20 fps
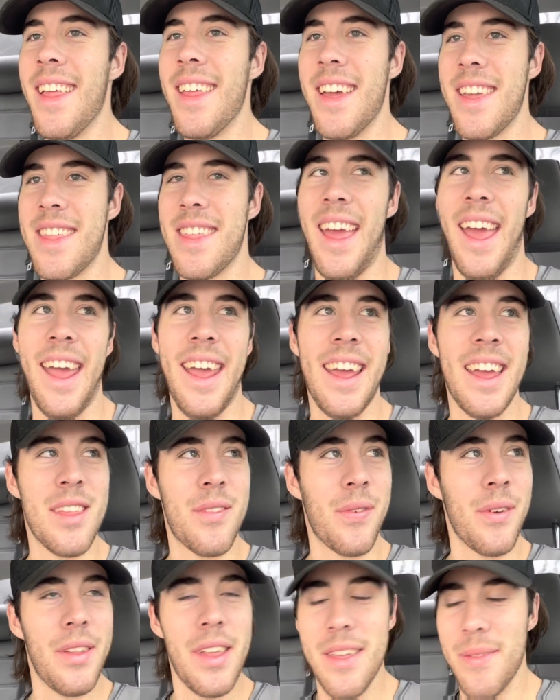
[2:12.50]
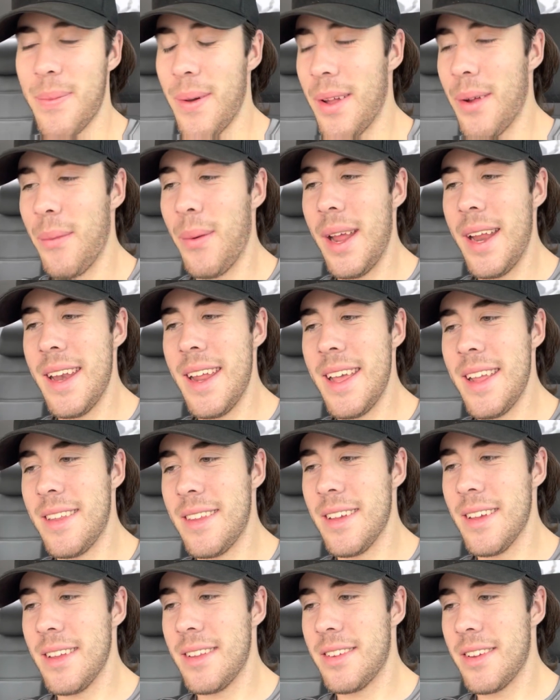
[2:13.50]
saying is for this, but we need
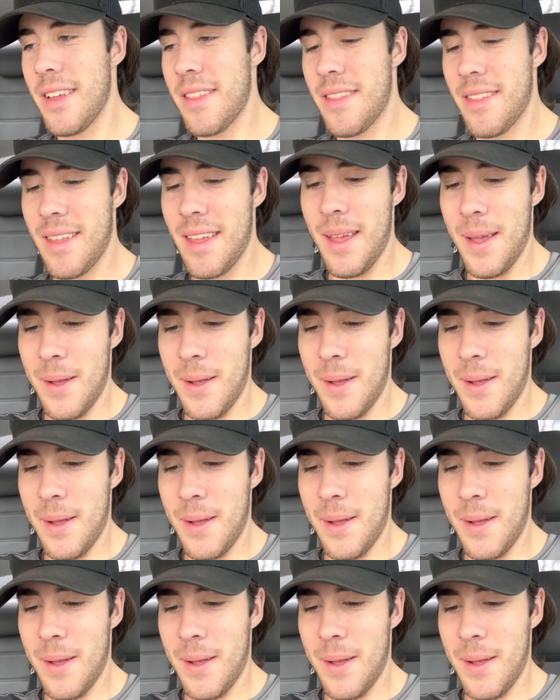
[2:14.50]
to just